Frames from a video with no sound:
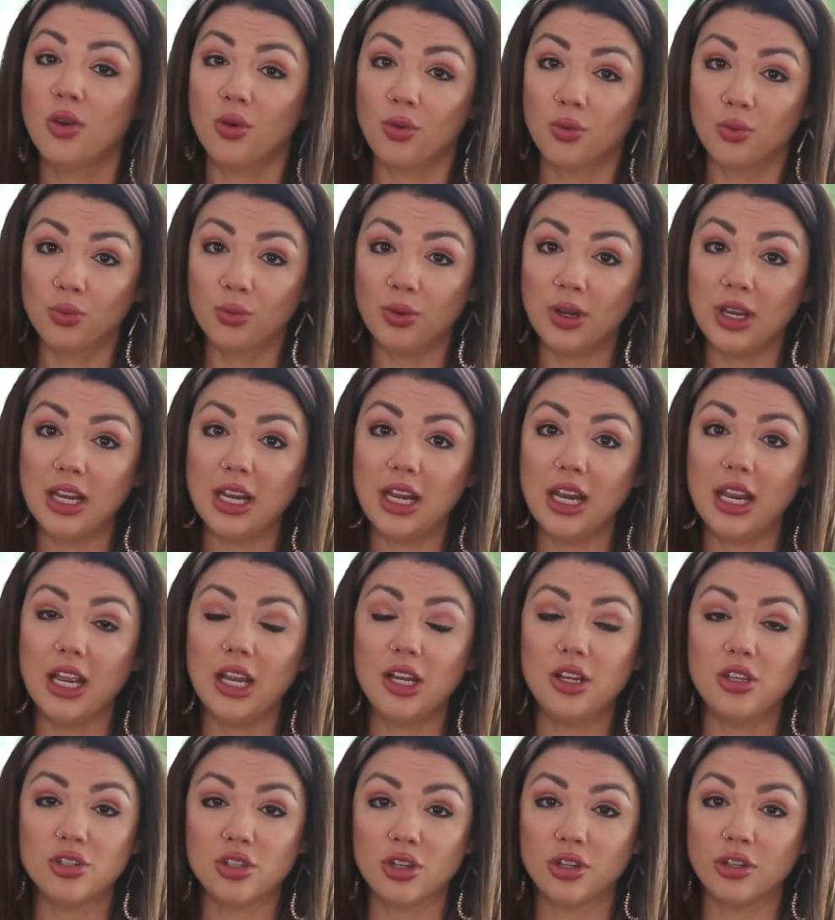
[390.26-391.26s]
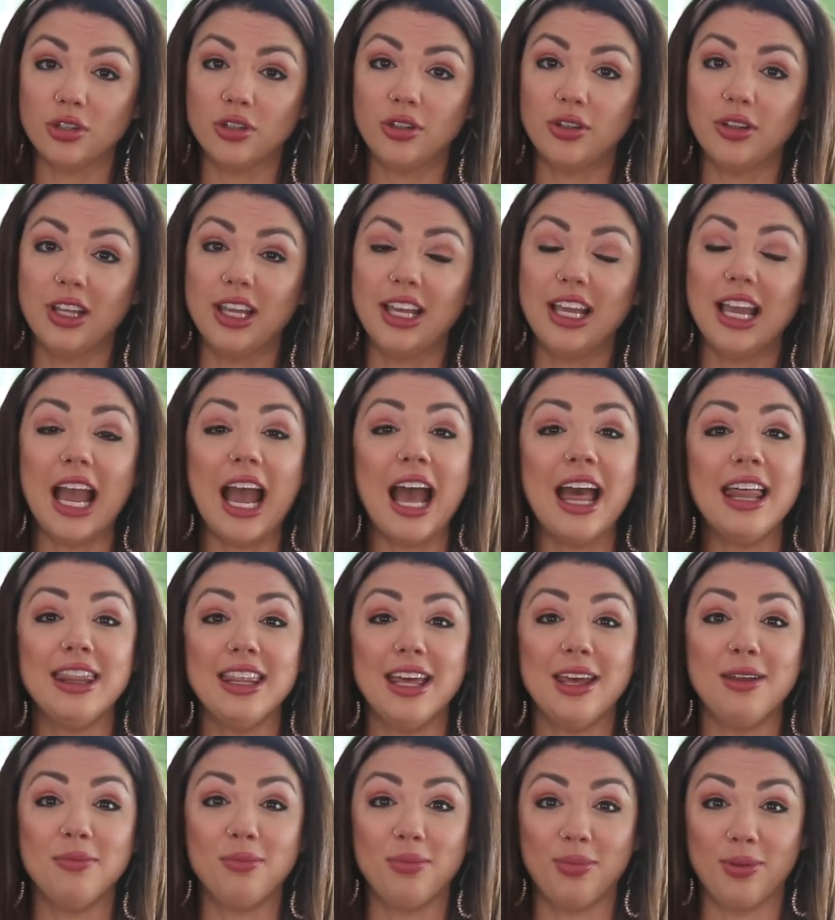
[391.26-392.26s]
reading, journaling, and
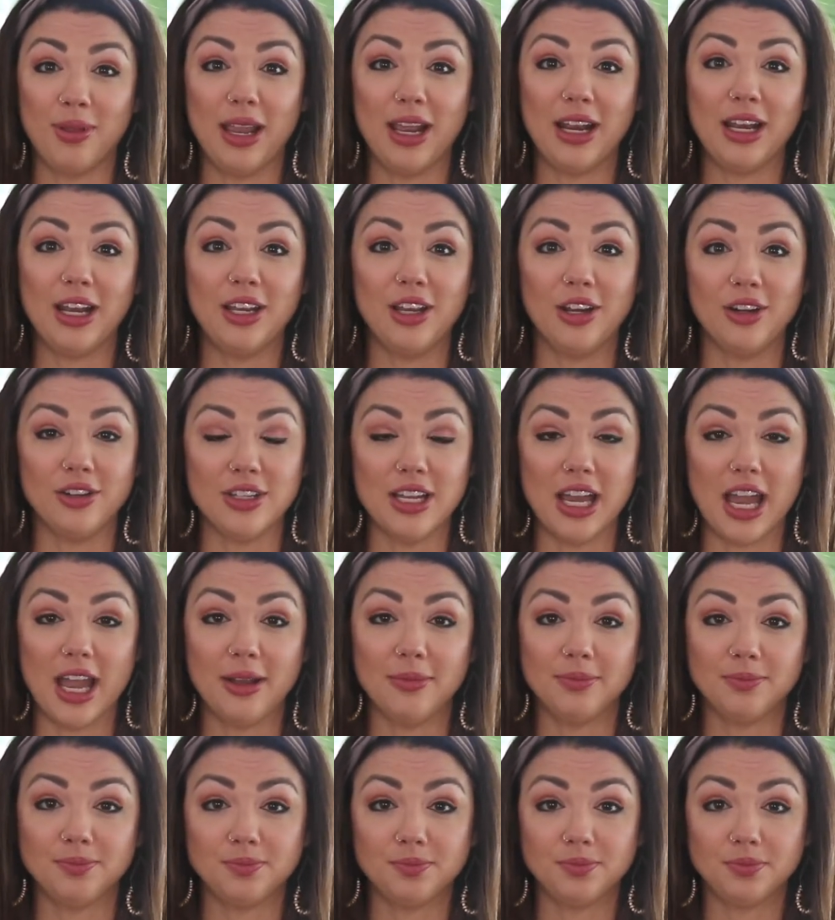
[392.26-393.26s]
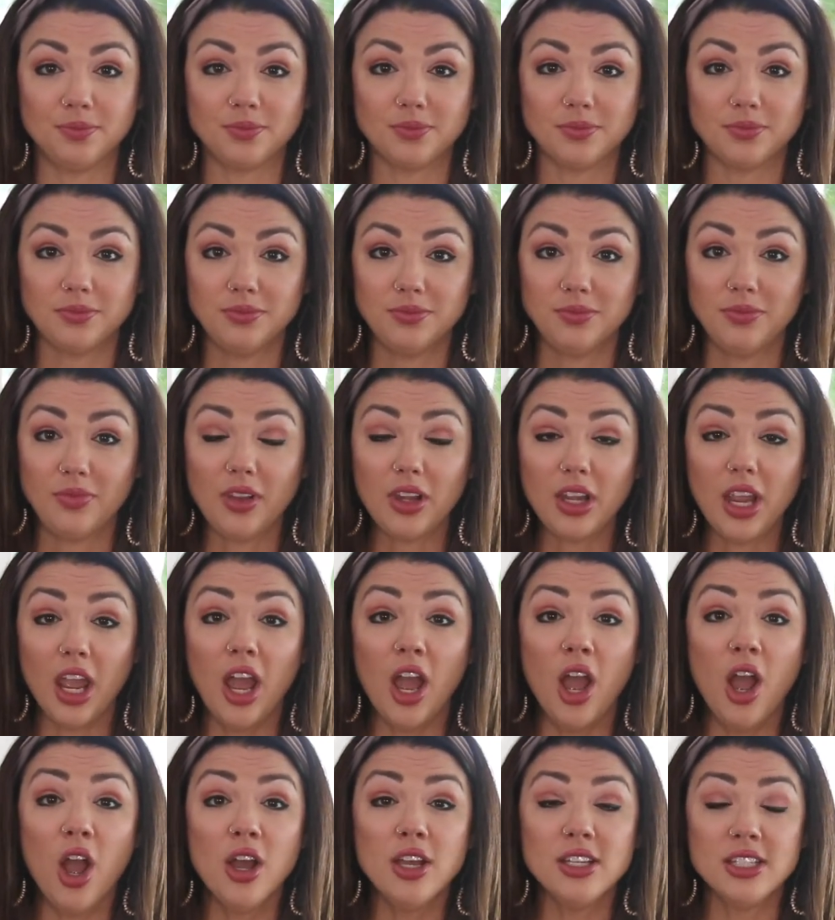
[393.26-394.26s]
then planning your day.
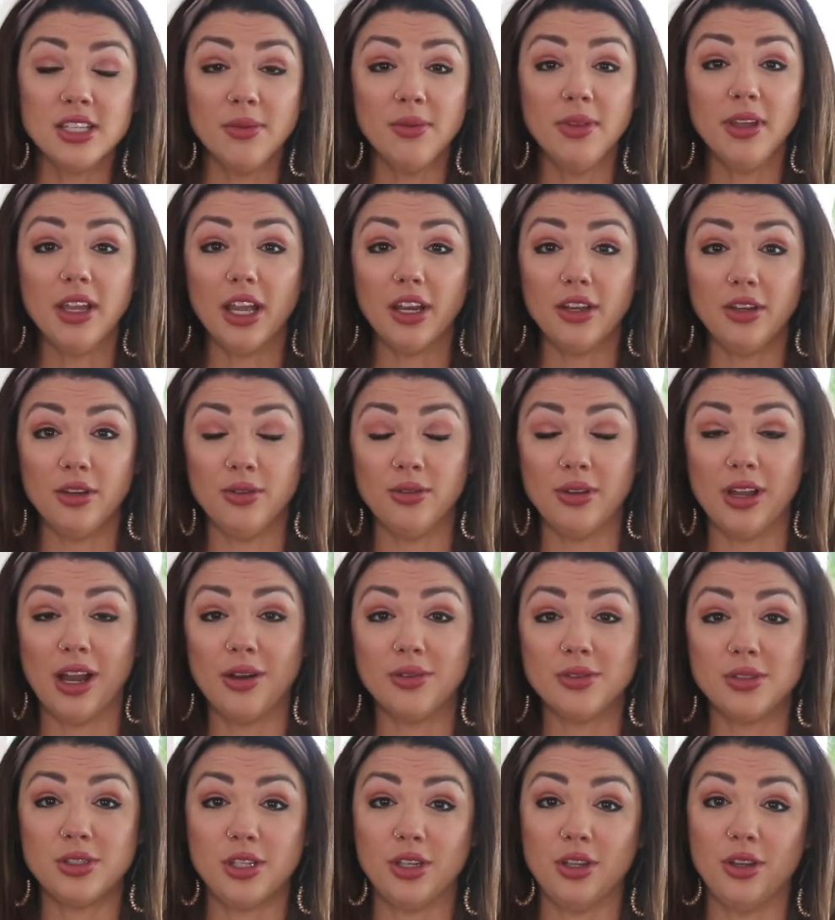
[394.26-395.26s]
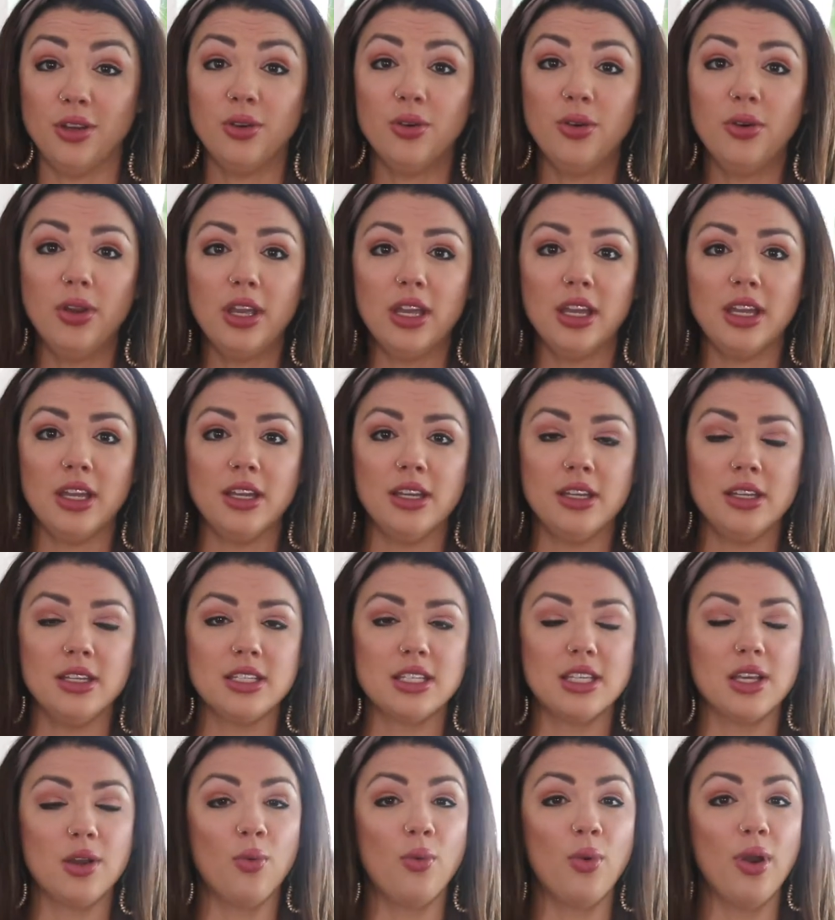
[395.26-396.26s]
Something I do now too
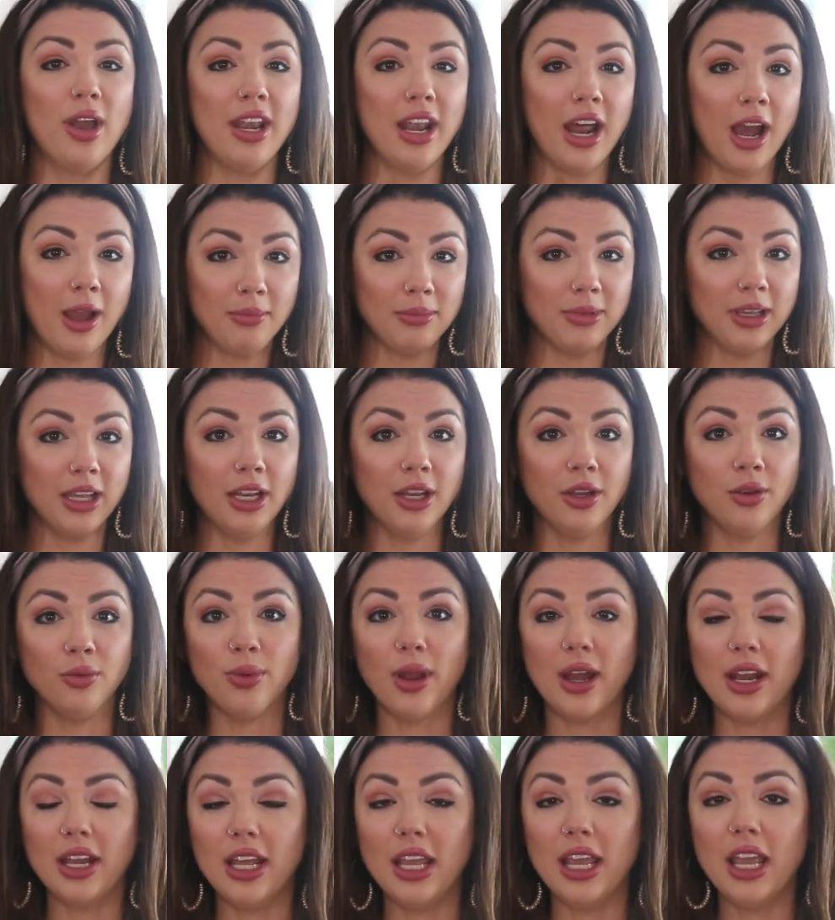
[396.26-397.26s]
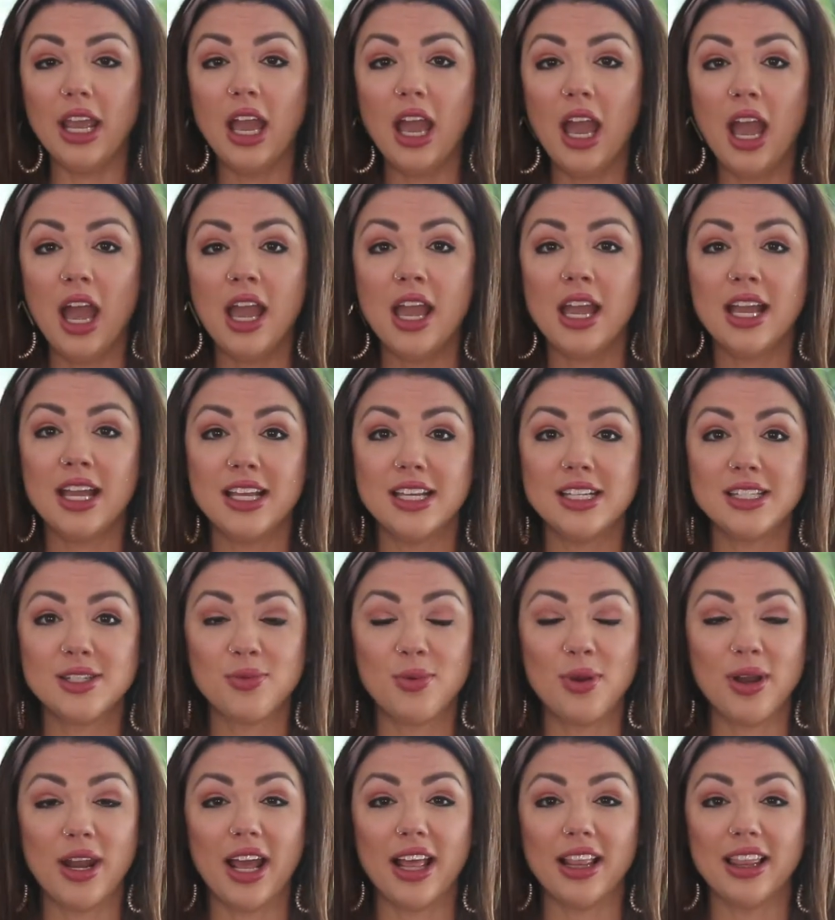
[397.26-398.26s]
is when I'm getting ready is
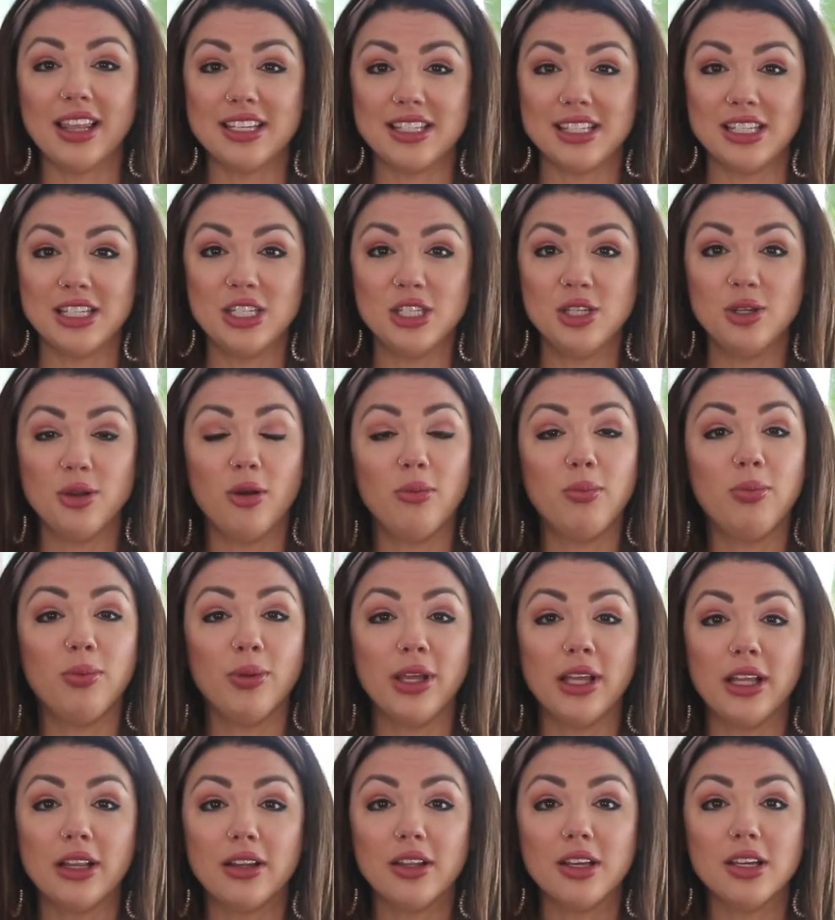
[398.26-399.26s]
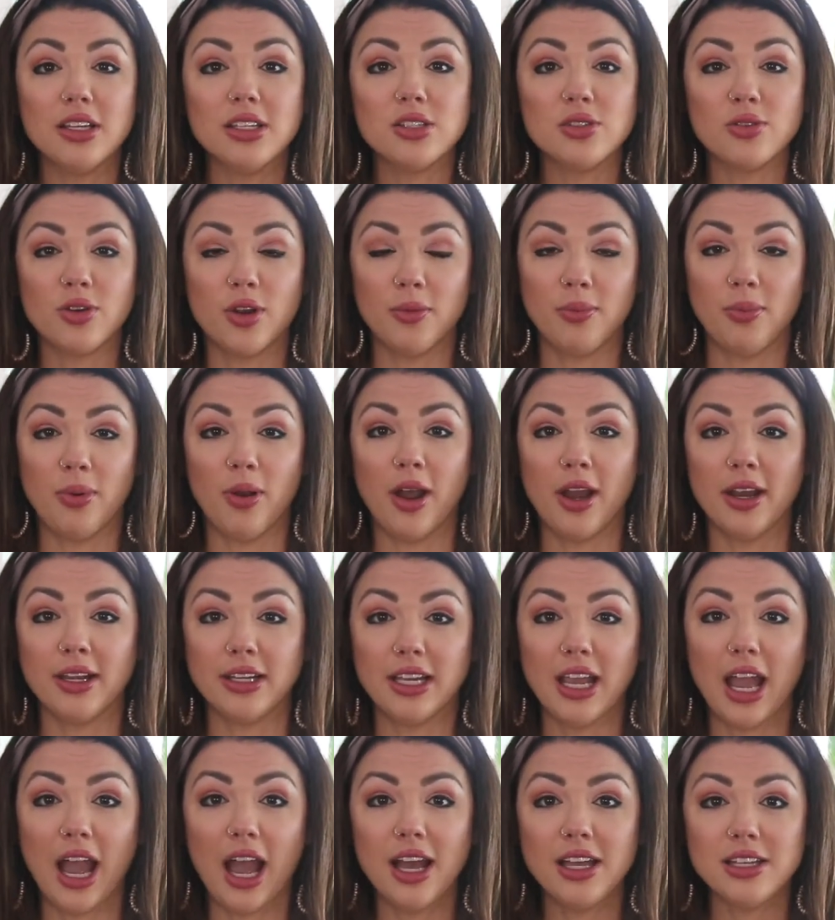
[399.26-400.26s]
when I listen to a blink list or a
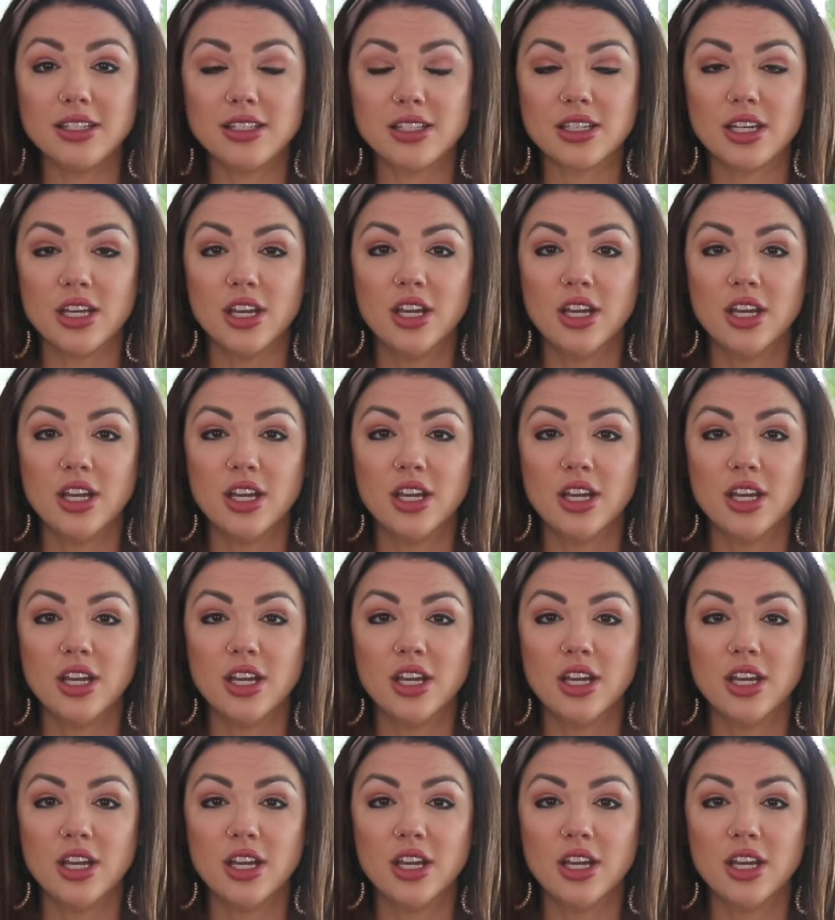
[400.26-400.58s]
podcast.